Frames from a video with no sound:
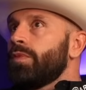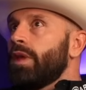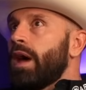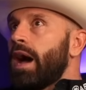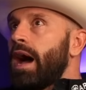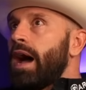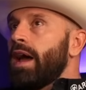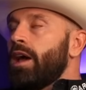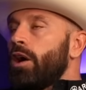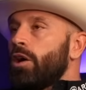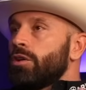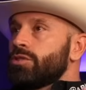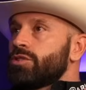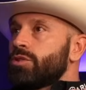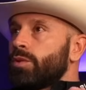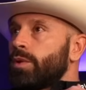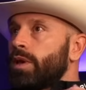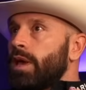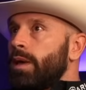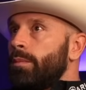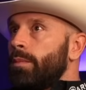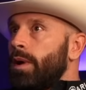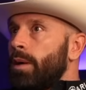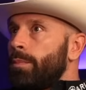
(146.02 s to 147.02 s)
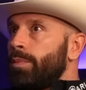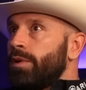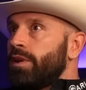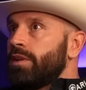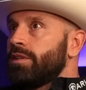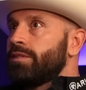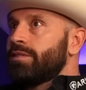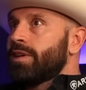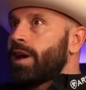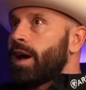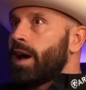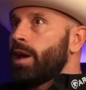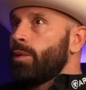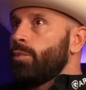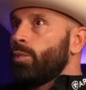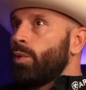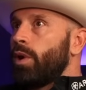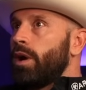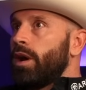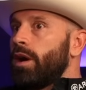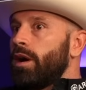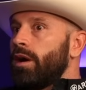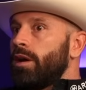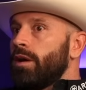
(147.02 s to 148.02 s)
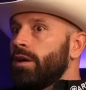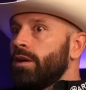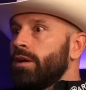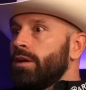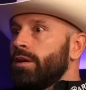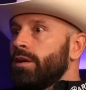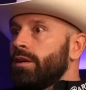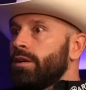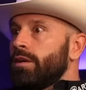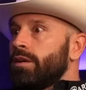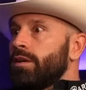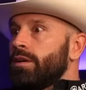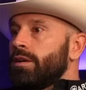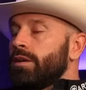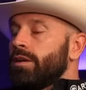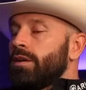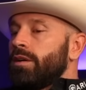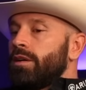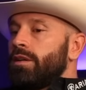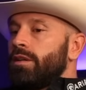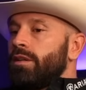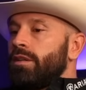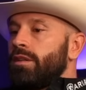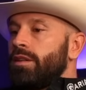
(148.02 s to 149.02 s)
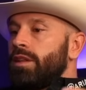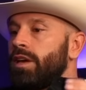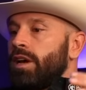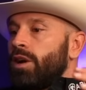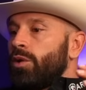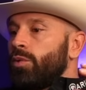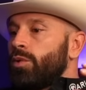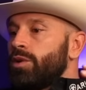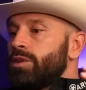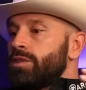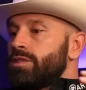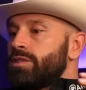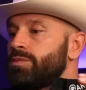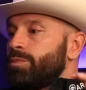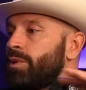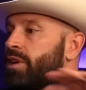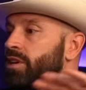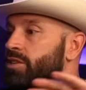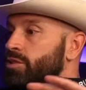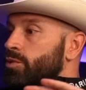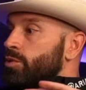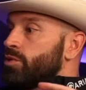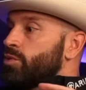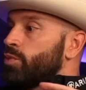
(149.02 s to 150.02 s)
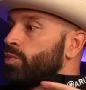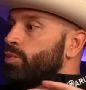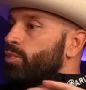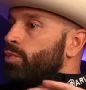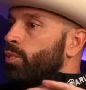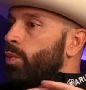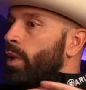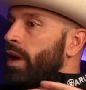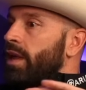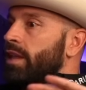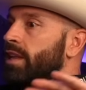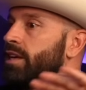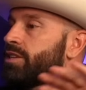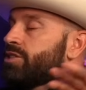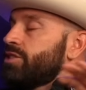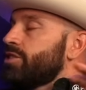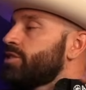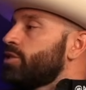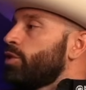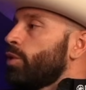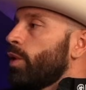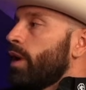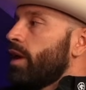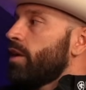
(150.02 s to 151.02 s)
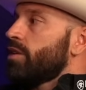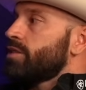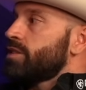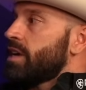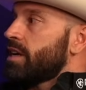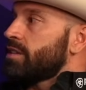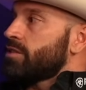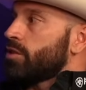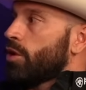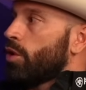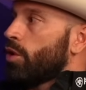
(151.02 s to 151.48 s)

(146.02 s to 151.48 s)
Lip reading: I also came up in a time where because there was way less just creators as a